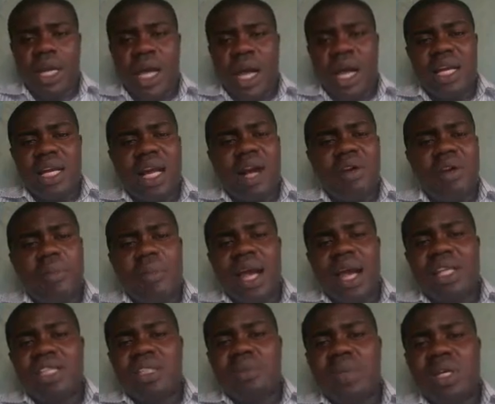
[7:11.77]
And that
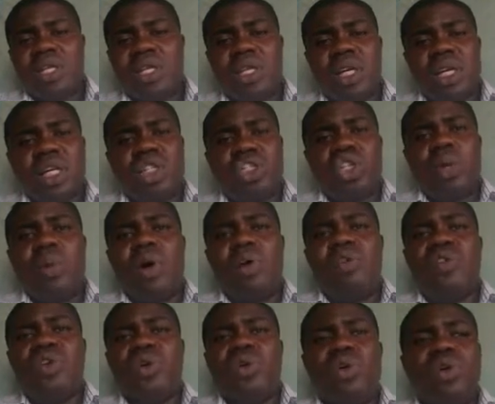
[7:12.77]
reminds me, some of
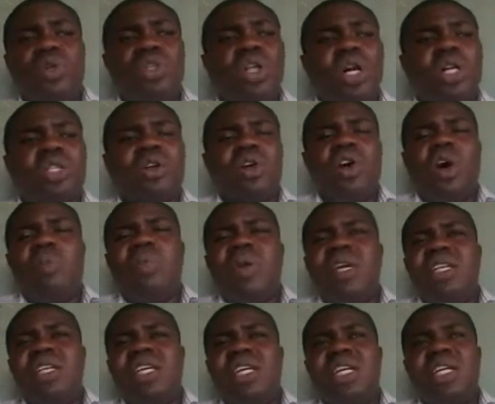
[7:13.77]
you just
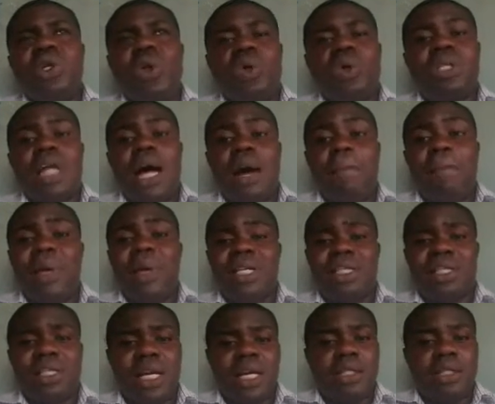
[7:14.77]
copied e-note and
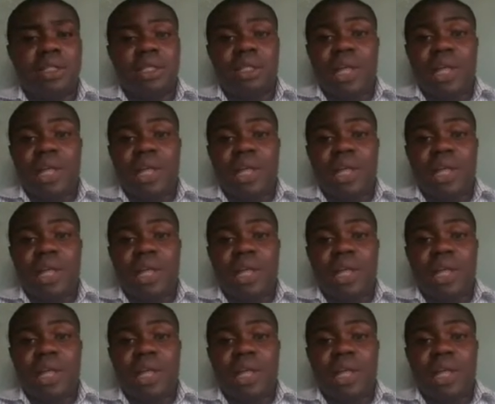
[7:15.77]
pasted.